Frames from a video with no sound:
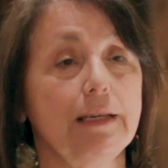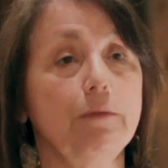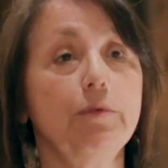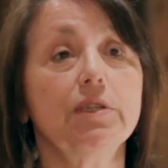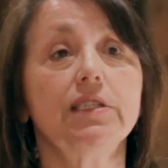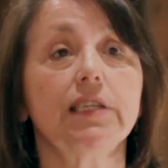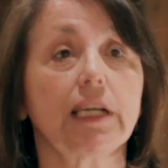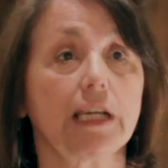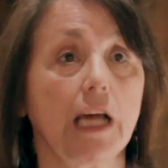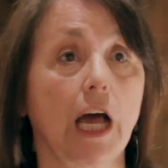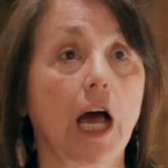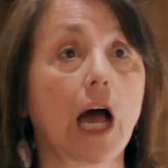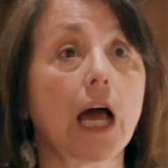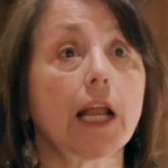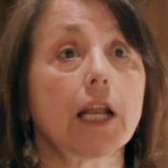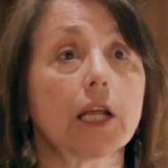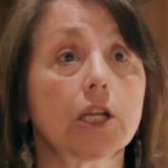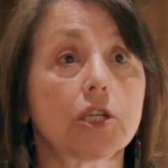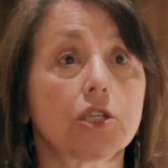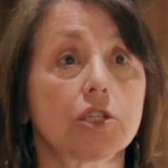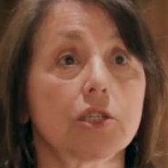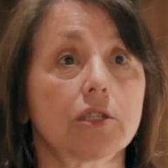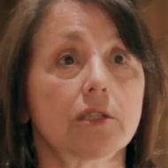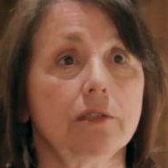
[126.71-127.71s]
It was a
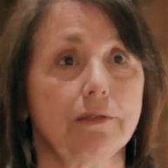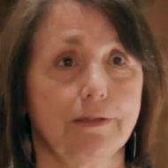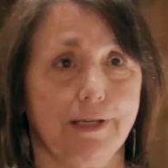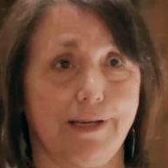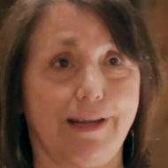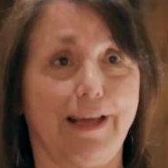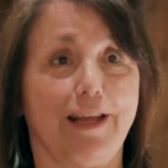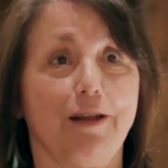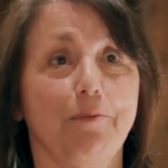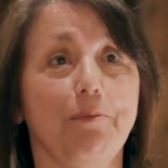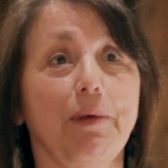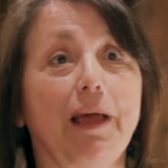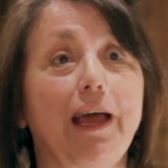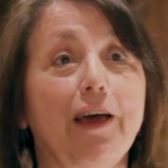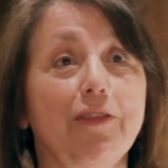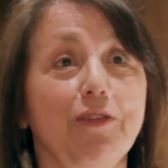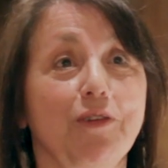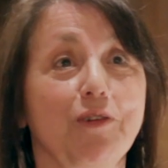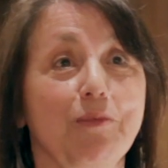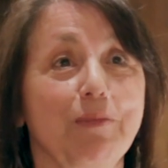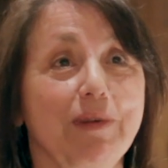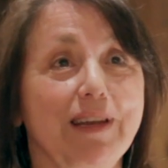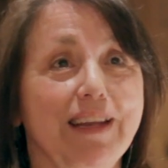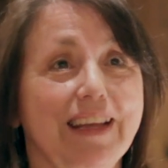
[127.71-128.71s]
cottage that had a
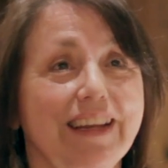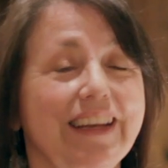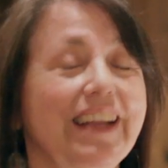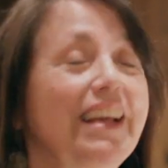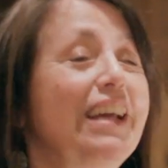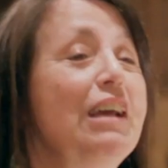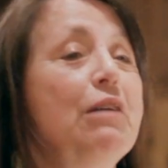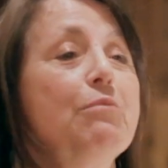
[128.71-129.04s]
bathroom in it,